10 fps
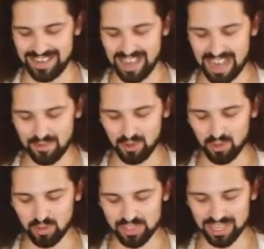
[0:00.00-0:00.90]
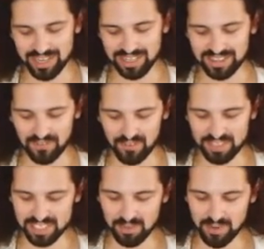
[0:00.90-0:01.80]
I'm going to select the
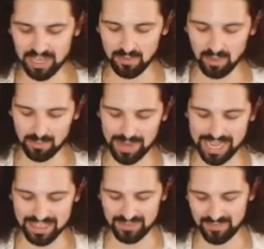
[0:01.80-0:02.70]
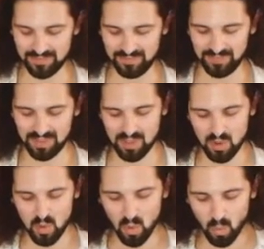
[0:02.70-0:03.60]
first available path.
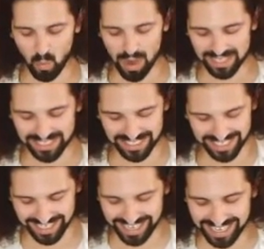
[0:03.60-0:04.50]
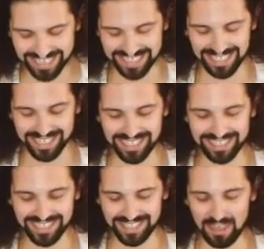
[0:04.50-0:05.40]
Once it's lit,
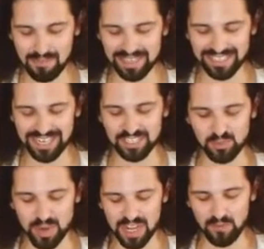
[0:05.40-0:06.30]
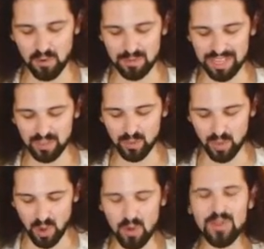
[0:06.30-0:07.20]
that means that it's ready for me to
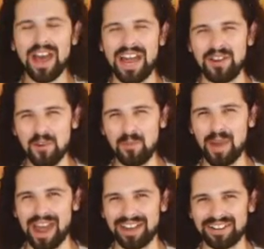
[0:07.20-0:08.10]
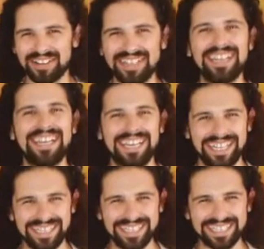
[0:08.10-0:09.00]
load a new pattern.
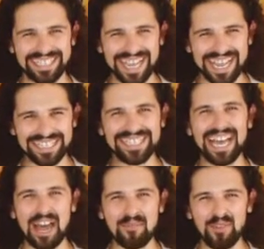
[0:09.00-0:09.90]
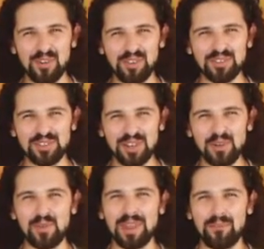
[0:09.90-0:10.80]
In this case, I'm going to
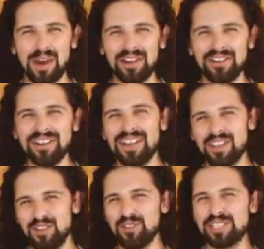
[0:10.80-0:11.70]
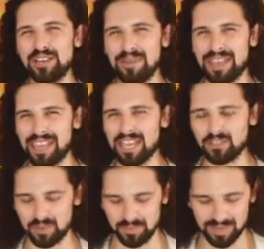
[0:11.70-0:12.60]
start with a pattern using my kick
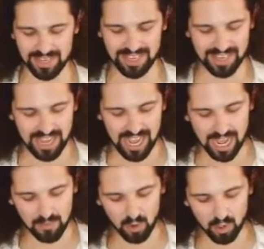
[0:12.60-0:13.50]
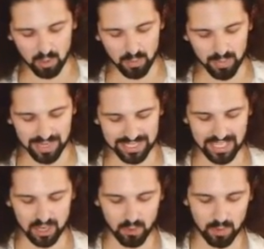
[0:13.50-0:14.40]
drum. I'm going to press
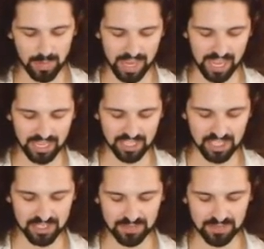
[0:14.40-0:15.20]
Group H.